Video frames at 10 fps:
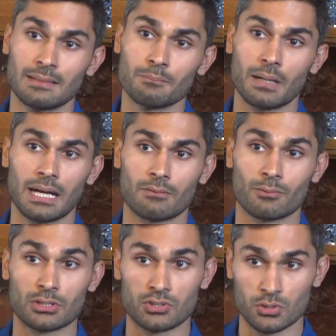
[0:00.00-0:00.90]
by
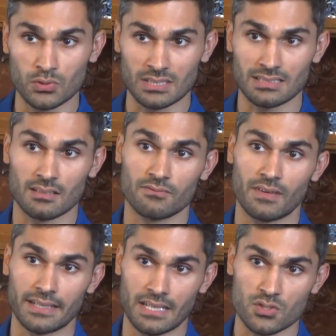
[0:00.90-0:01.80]
reducing the
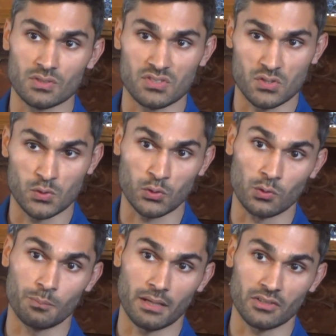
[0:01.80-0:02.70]
financial institutional
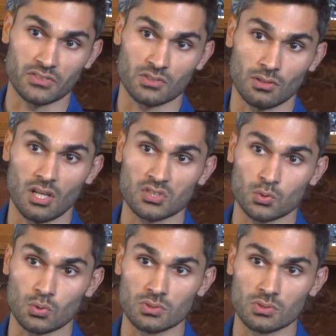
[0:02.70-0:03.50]
barriers to law school.